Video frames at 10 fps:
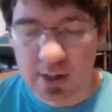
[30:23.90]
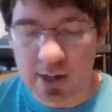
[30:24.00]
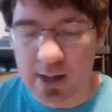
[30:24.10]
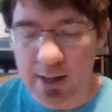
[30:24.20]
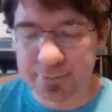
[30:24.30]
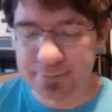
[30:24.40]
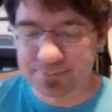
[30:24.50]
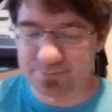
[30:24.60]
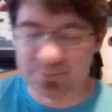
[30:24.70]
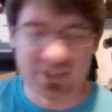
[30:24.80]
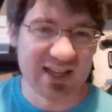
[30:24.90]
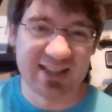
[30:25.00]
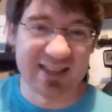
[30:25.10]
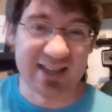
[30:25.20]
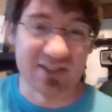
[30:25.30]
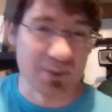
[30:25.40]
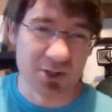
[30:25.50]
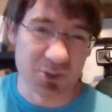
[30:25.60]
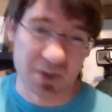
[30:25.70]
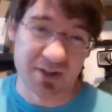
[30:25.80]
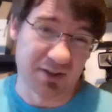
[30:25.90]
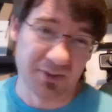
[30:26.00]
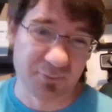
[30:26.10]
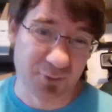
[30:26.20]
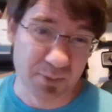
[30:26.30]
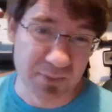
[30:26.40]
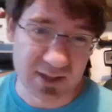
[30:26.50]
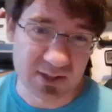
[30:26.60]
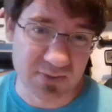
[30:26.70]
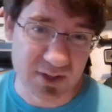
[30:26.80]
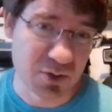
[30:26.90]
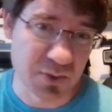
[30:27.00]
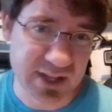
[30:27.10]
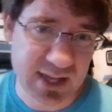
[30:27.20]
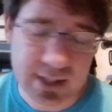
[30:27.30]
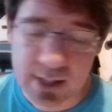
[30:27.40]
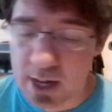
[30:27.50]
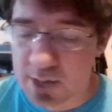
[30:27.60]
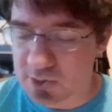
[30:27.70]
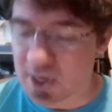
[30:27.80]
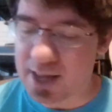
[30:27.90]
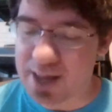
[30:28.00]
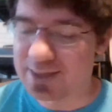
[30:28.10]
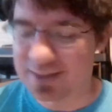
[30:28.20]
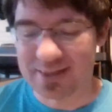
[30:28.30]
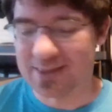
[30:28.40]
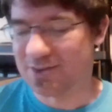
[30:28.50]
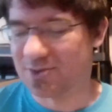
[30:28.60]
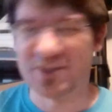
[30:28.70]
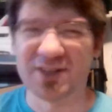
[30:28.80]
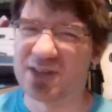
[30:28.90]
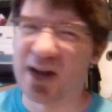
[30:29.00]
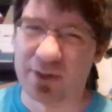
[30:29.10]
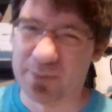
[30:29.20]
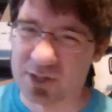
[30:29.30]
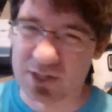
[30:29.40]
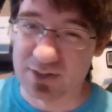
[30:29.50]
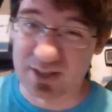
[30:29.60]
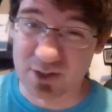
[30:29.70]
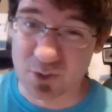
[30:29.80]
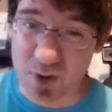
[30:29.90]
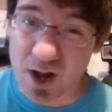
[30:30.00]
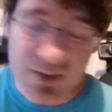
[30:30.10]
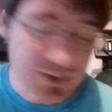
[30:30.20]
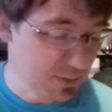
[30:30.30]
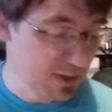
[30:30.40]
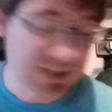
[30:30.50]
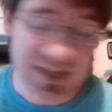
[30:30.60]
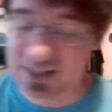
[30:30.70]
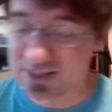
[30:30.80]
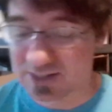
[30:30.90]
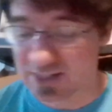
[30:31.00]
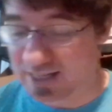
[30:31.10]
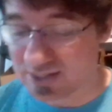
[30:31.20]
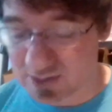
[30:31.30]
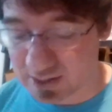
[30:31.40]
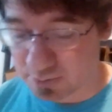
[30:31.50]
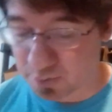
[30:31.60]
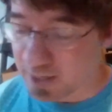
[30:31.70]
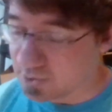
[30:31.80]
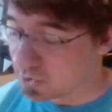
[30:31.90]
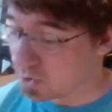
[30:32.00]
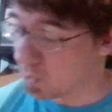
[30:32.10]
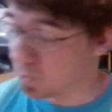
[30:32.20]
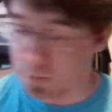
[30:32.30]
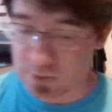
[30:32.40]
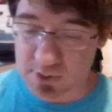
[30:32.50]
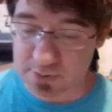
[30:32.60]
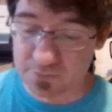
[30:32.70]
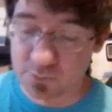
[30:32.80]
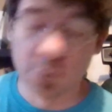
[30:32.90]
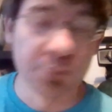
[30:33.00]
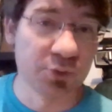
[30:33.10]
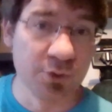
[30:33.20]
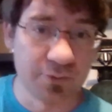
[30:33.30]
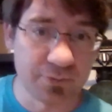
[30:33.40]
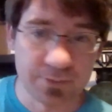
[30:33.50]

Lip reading: Uh, I think that's it. We just want to confirm this visually. So I think there's not really much here that can go wrong. So I'm going to say this is a 6 plus. So it's a foolproof.